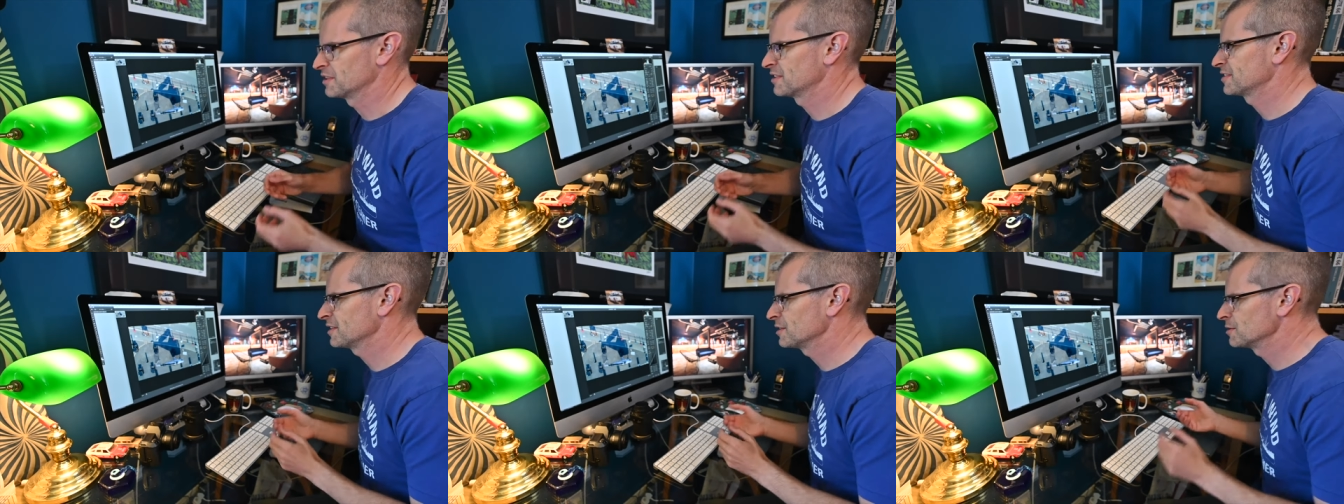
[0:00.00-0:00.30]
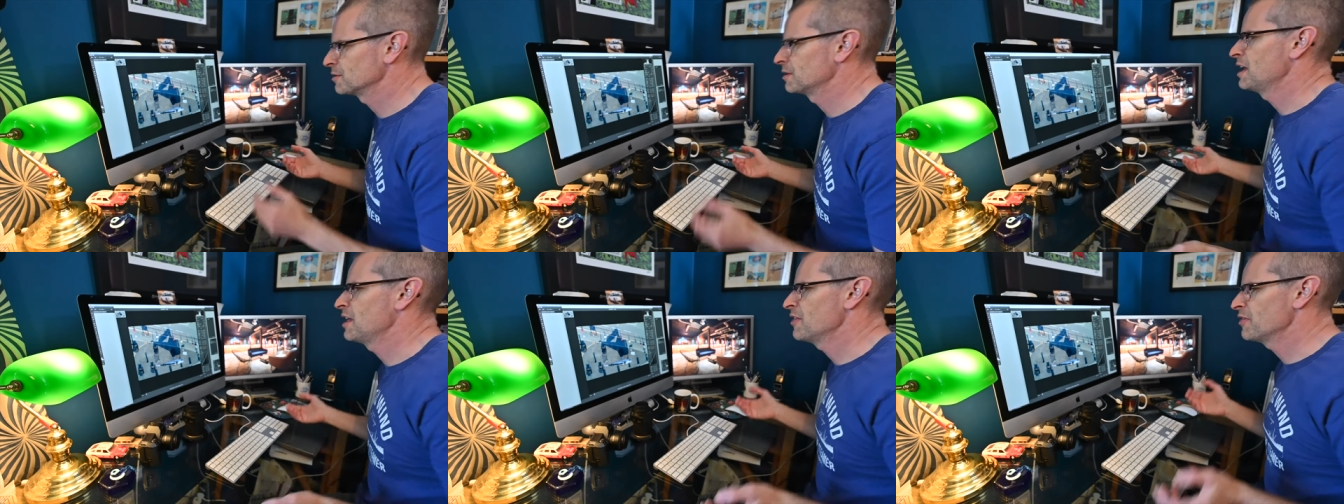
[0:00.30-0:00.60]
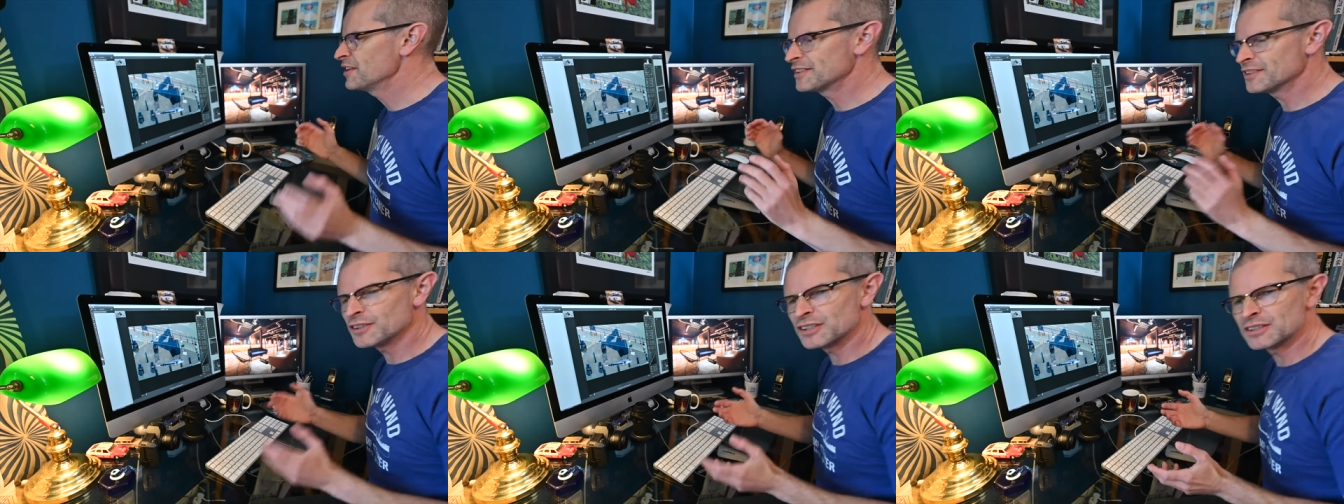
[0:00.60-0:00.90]
So
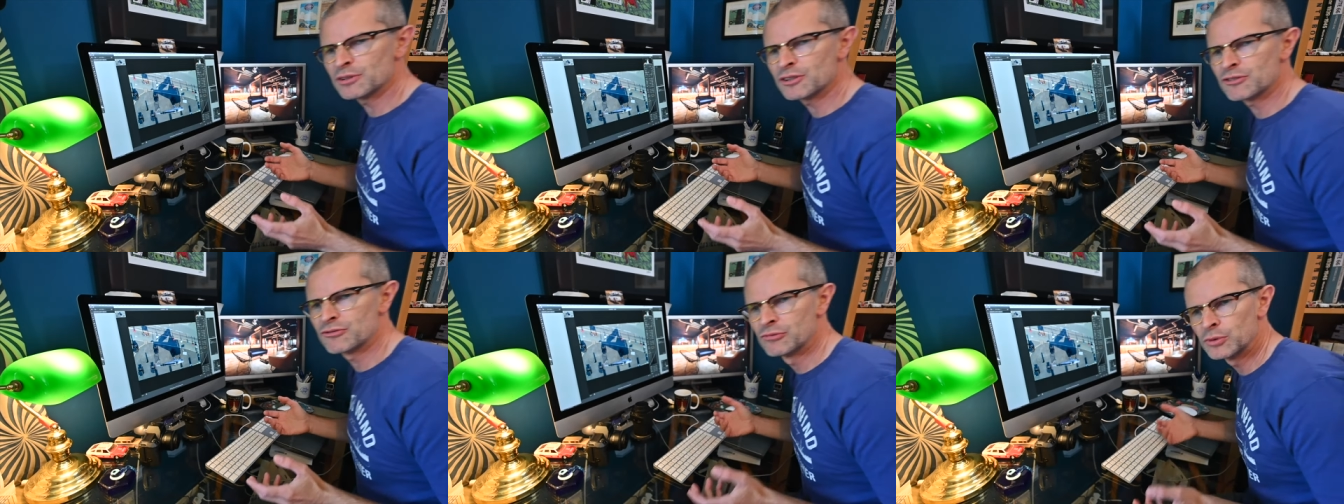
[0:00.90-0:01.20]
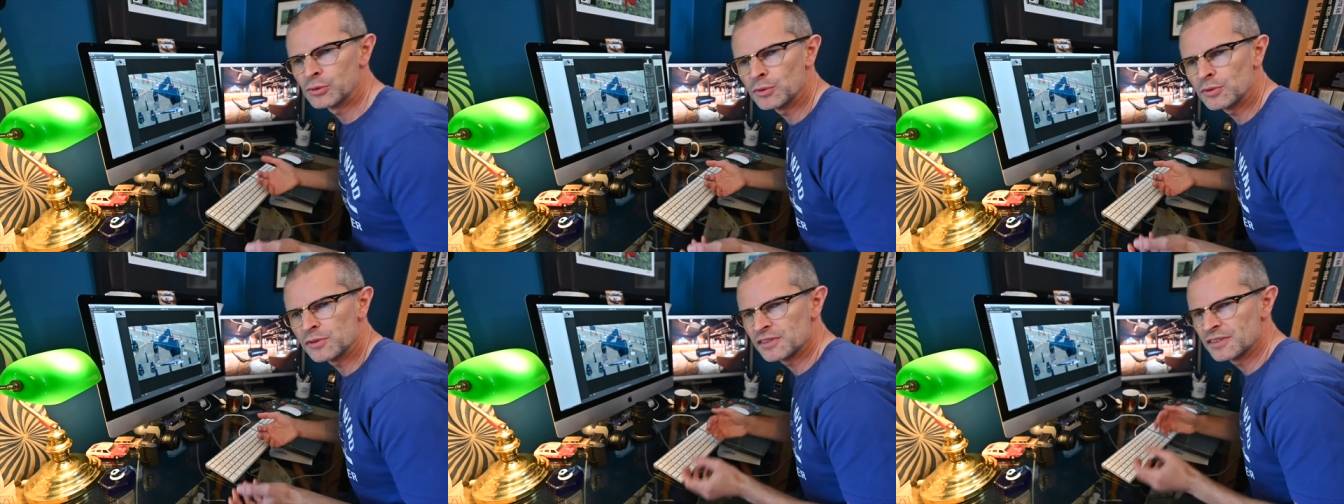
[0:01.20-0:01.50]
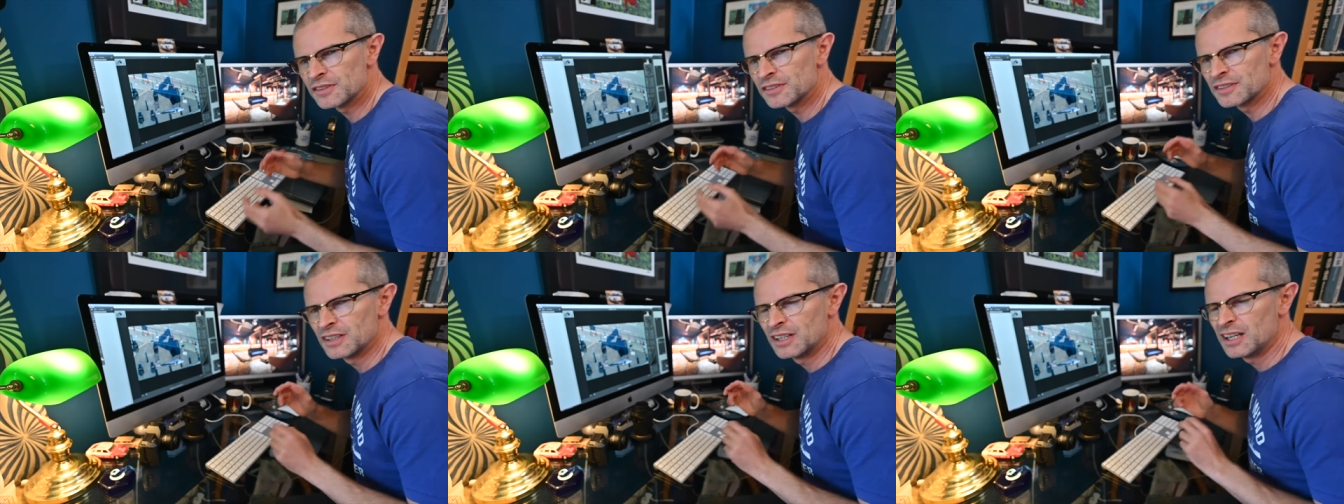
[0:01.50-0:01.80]
these aren't so much rules
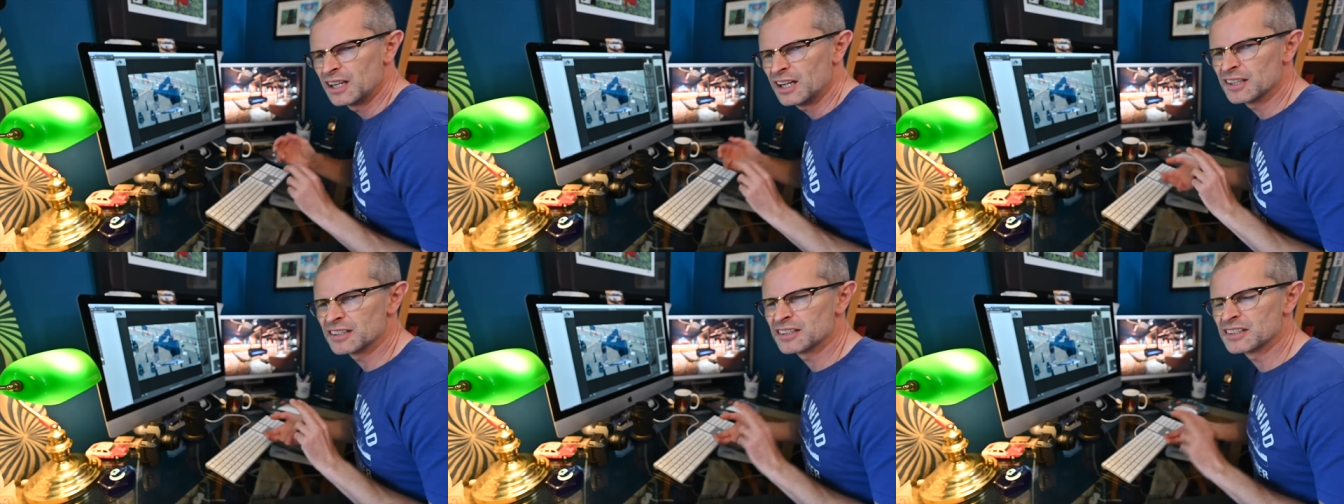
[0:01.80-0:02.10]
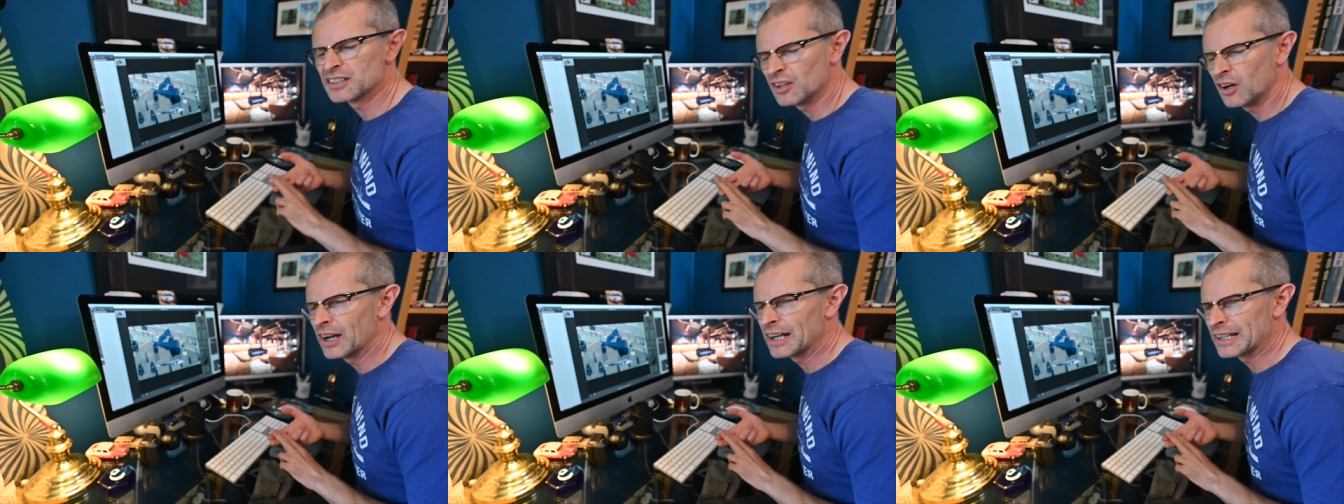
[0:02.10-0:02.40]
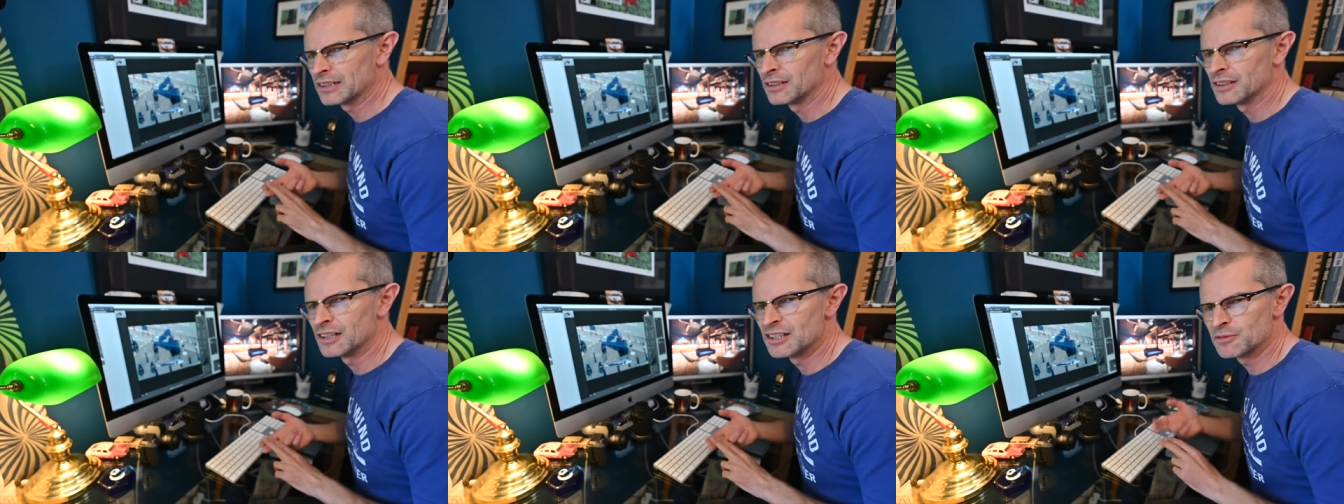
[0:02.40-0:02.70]
as, as
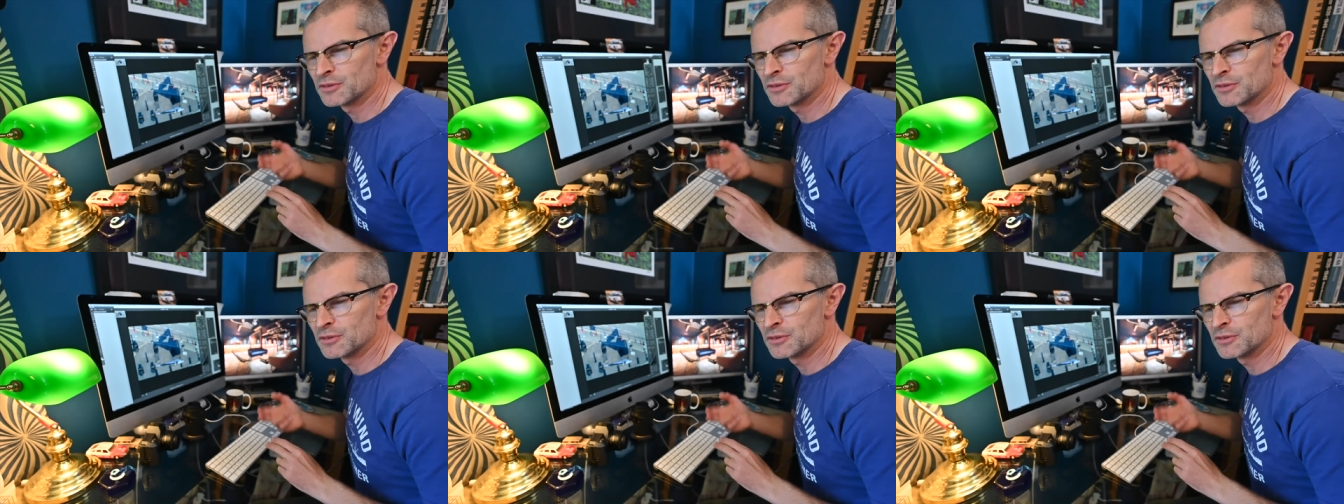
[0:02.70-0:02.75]
guidelines,